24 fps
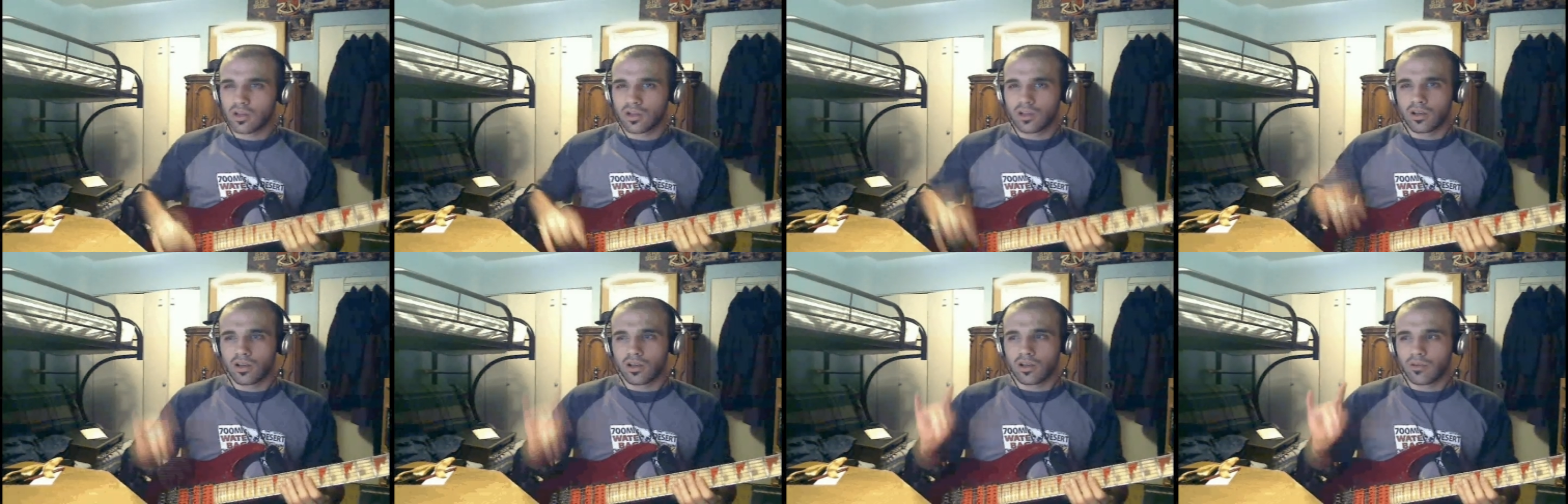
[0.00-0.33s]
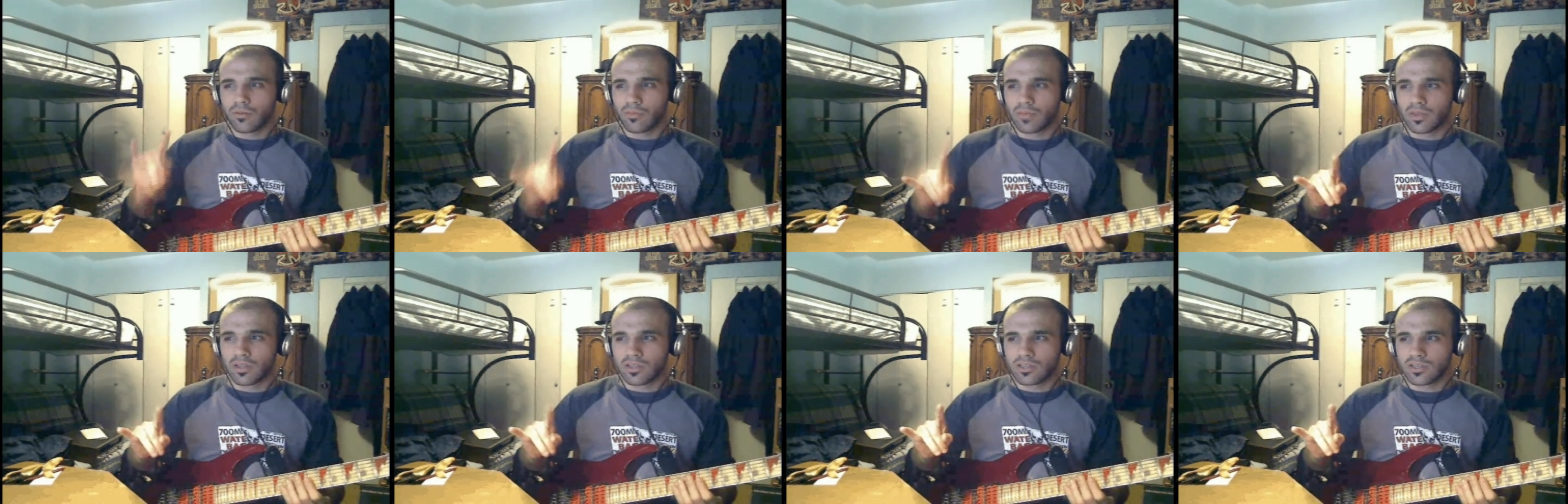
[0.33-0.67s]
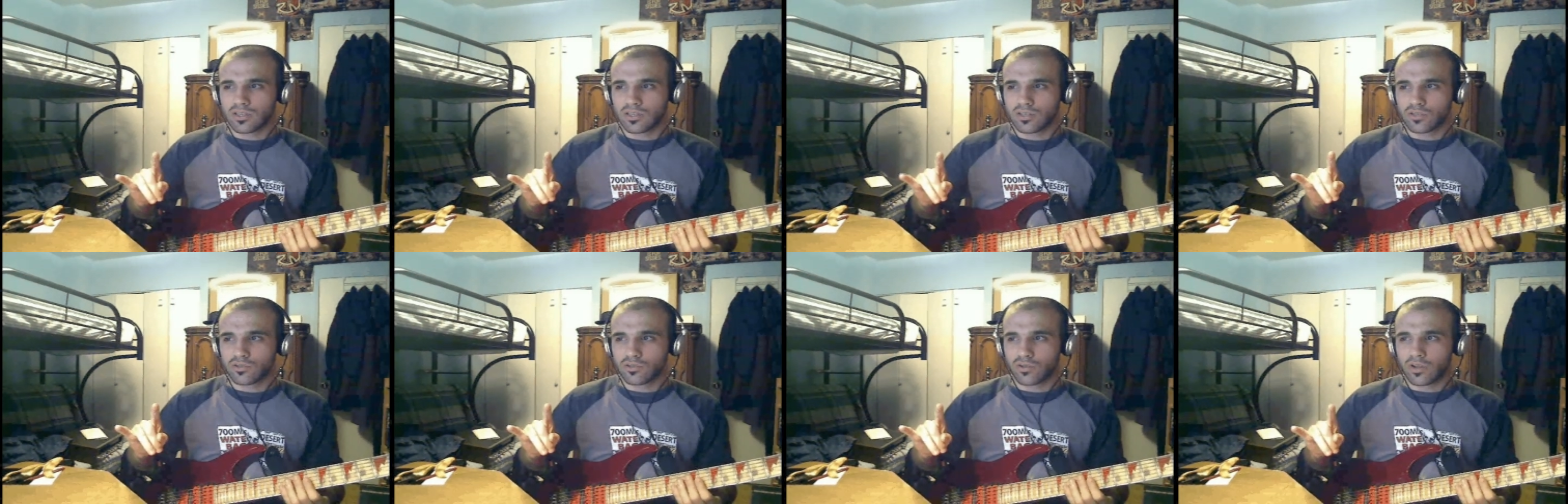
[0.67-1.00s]
amazing
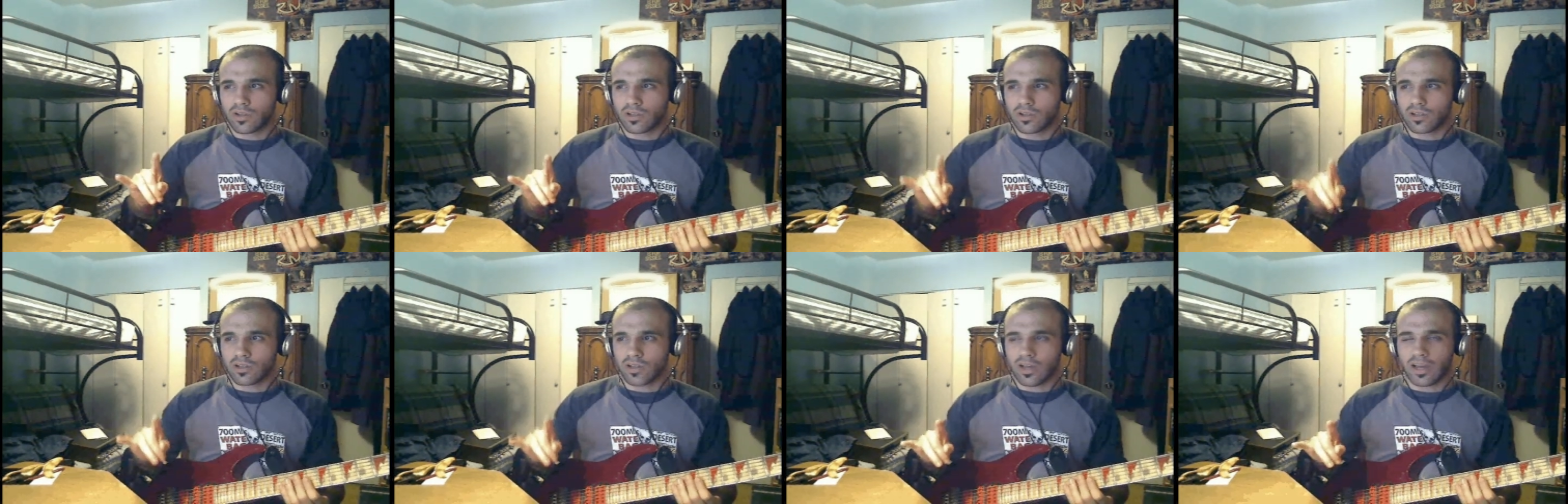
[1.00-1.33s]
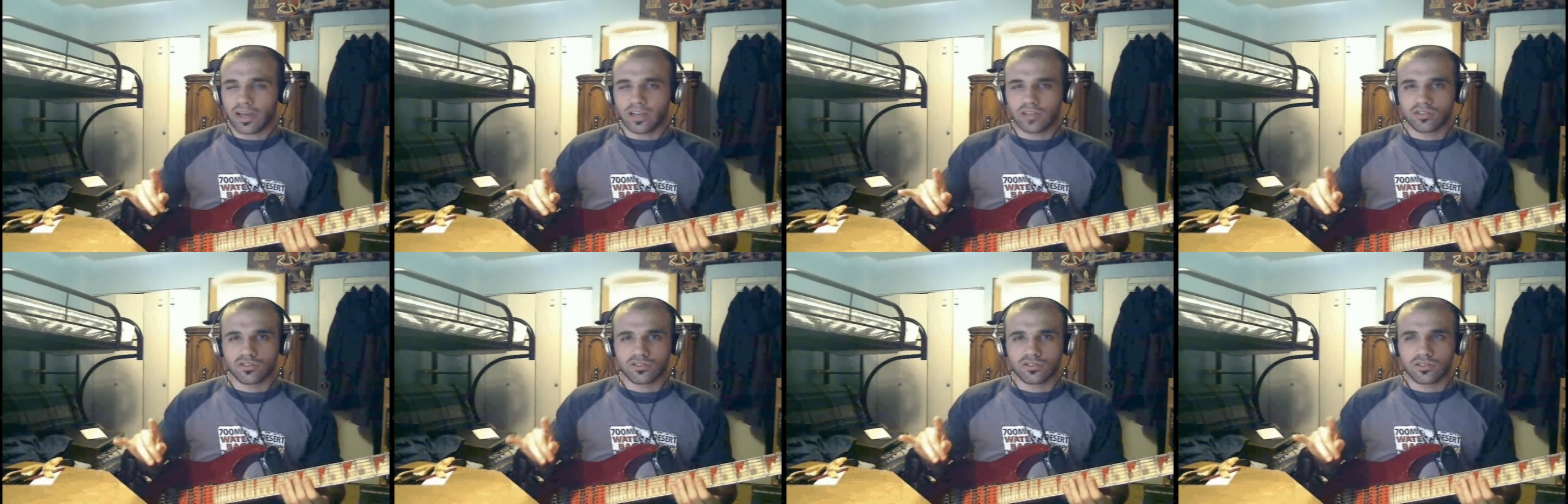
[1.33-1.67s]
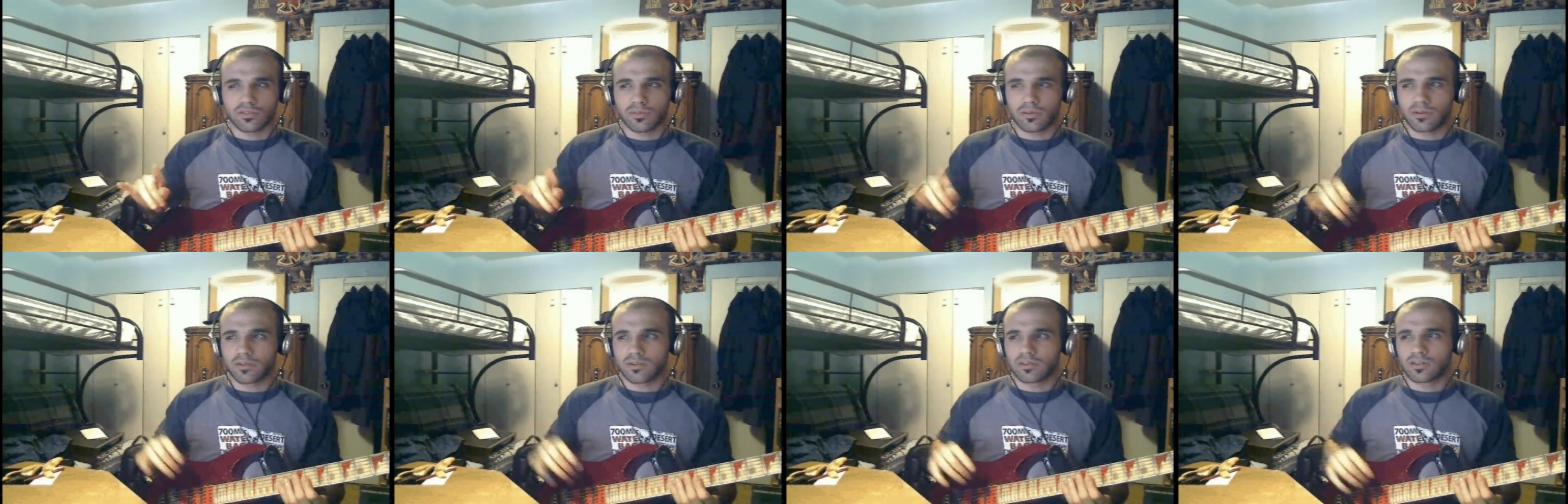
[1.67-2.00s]
shredding action is
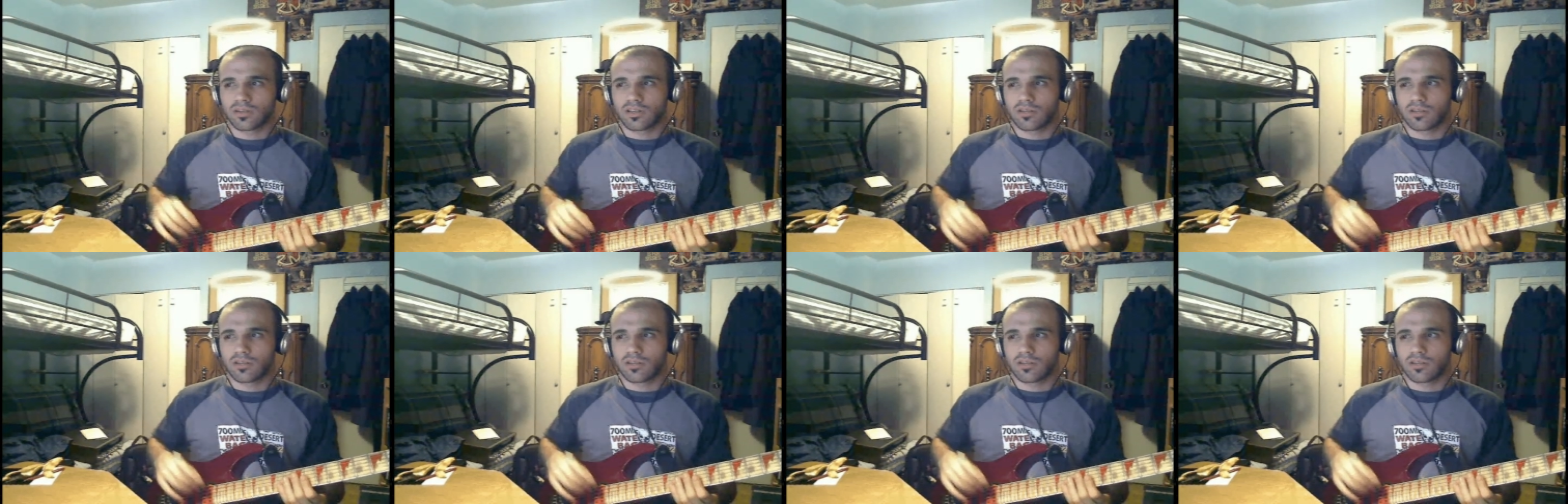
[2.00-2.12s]
about to take